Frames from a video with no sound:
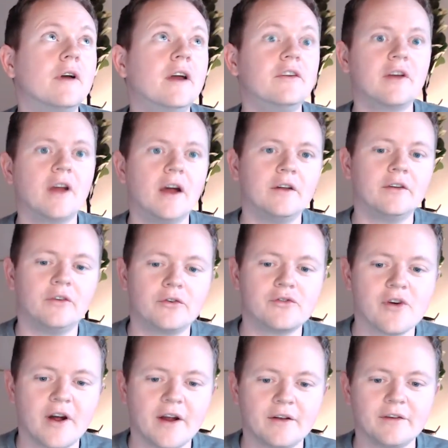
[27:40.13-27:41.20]
educators or
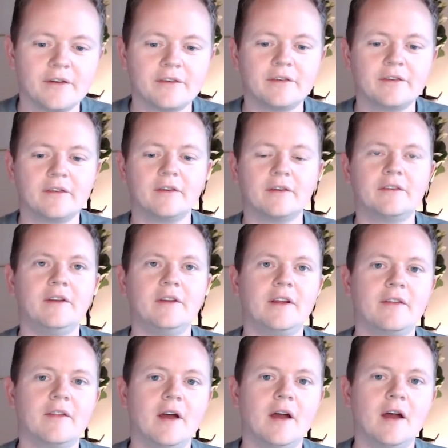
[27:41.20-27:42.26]
trainers
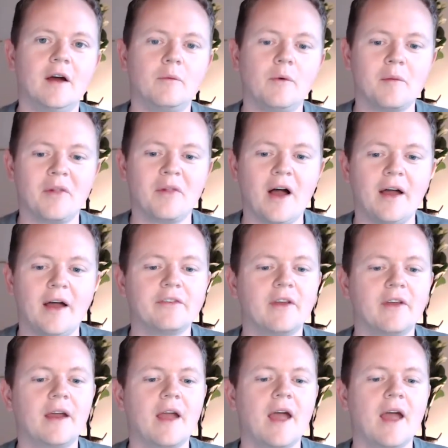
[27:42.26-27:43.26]
sitting there with a plan saying,